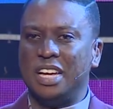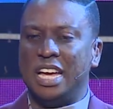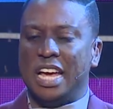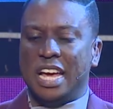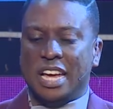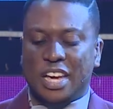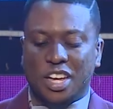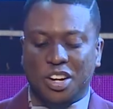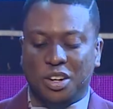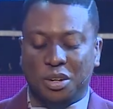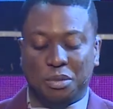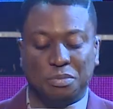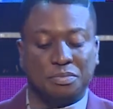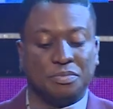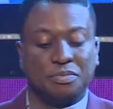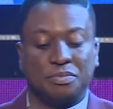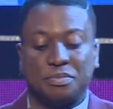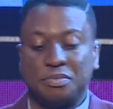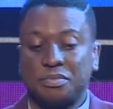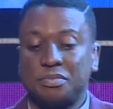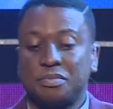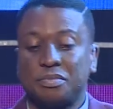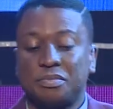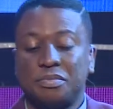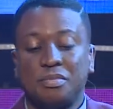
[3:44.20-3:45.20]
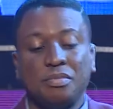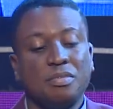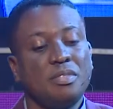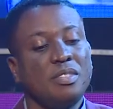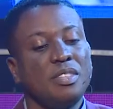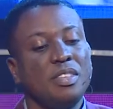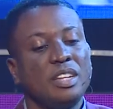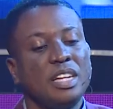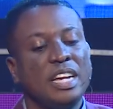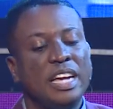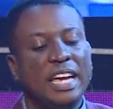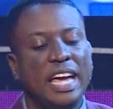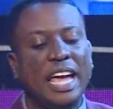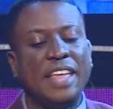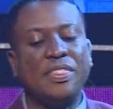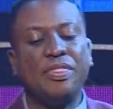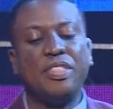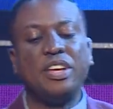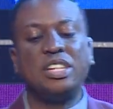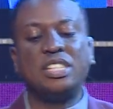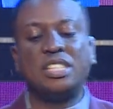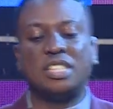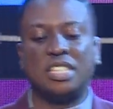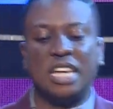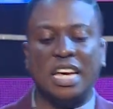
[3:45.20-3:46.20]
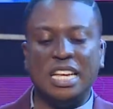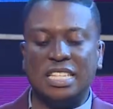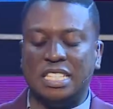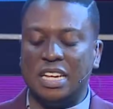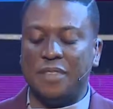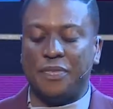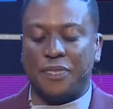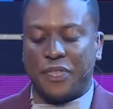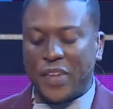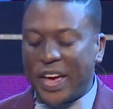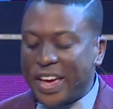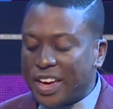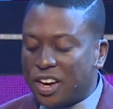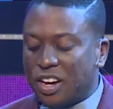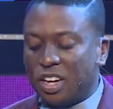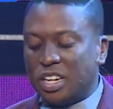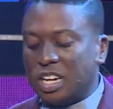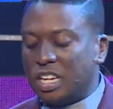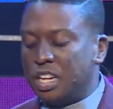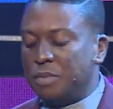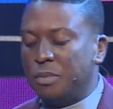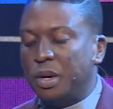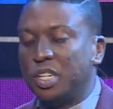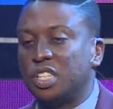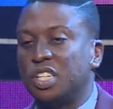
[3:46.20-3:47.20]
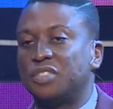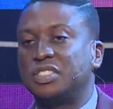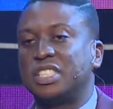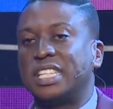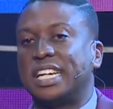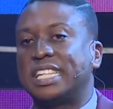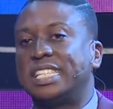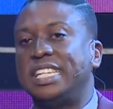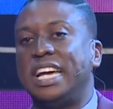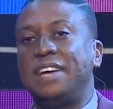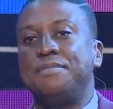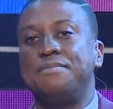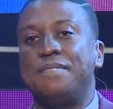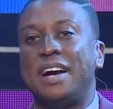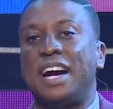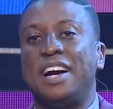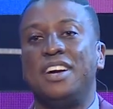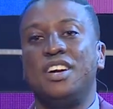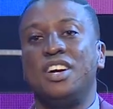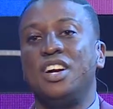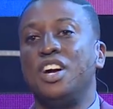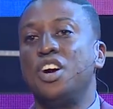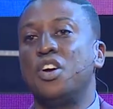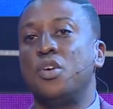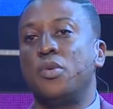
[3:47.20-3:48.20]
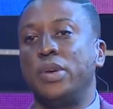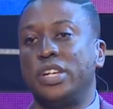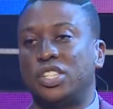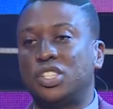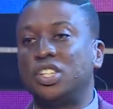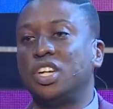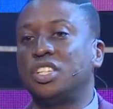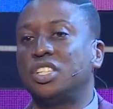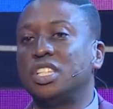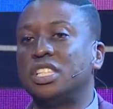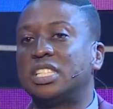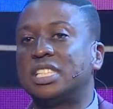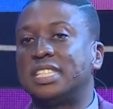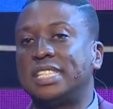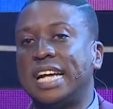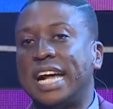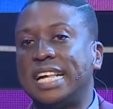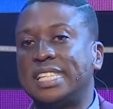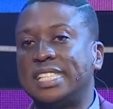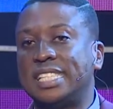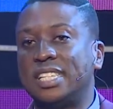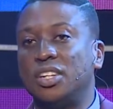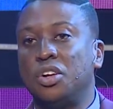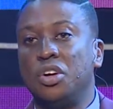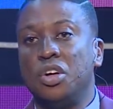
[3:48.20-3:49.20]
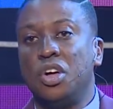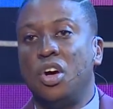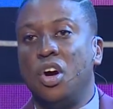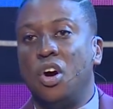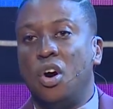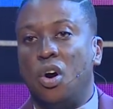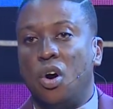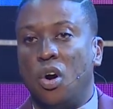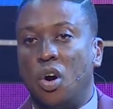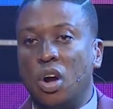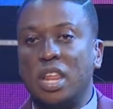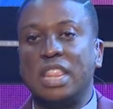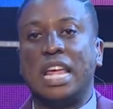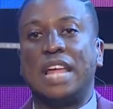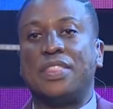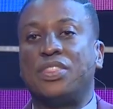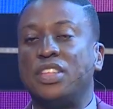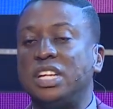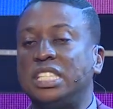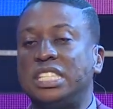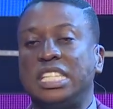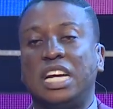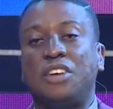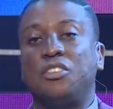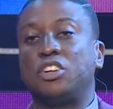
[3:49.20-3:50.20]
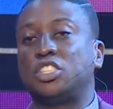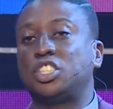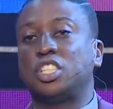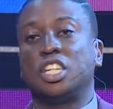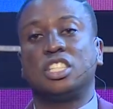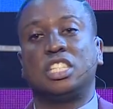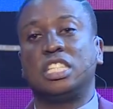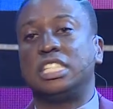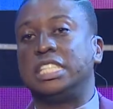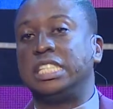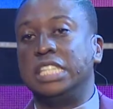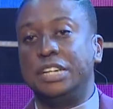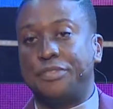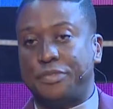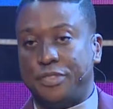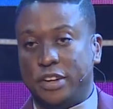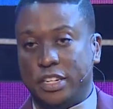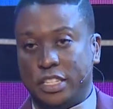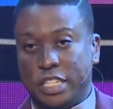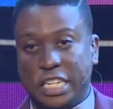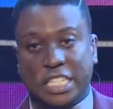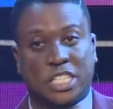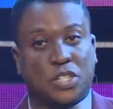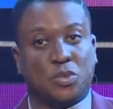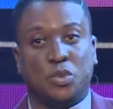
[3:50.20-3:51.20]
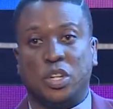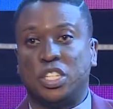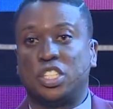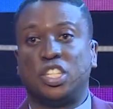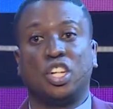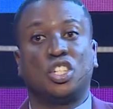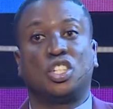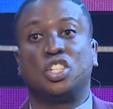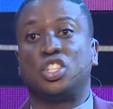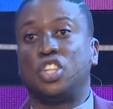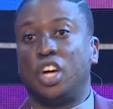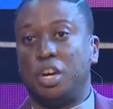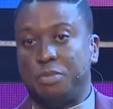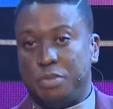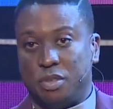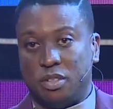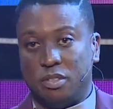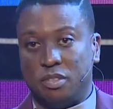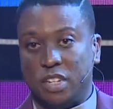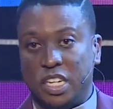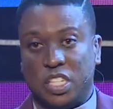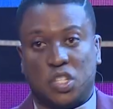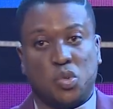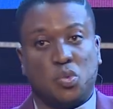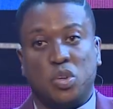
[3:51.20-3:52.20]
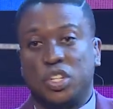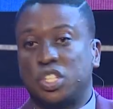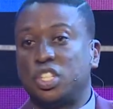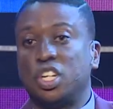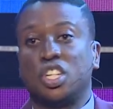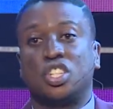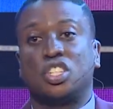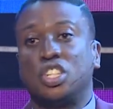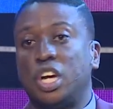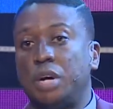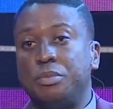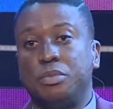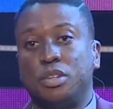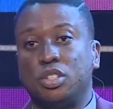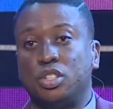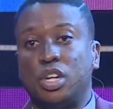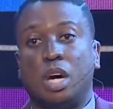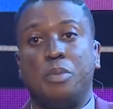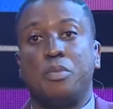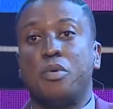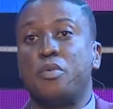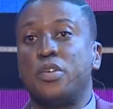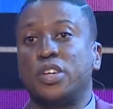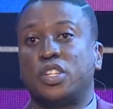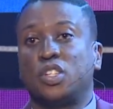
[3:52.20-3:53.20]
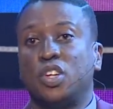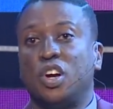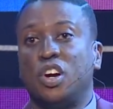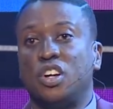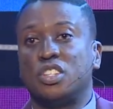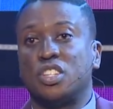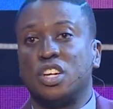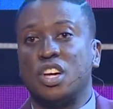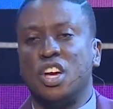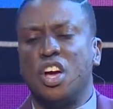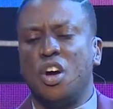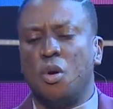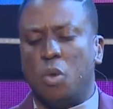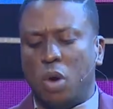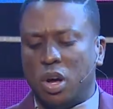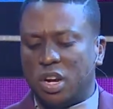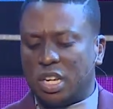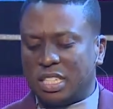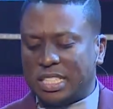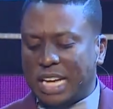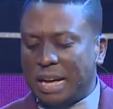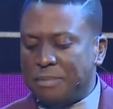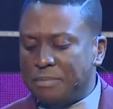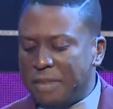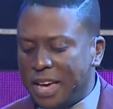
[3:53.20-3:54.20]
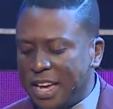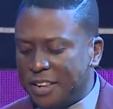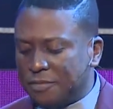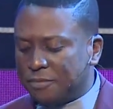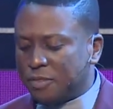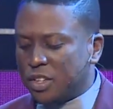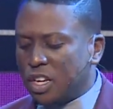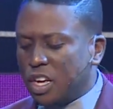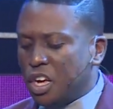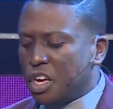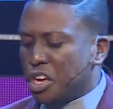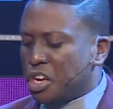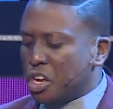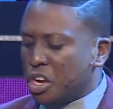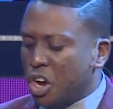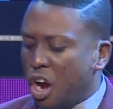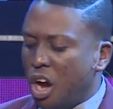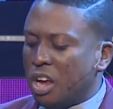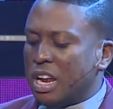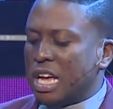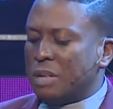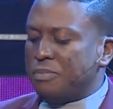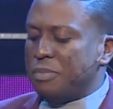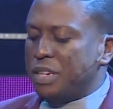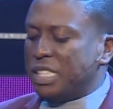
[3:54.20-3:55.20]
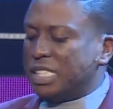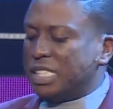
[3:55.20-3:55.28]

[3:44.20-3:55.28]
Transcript: You know, in this season, thank God in the month of September, research is starting. Only that this year research is different. It's research double. It's research double. Double research. What does that mean? God has been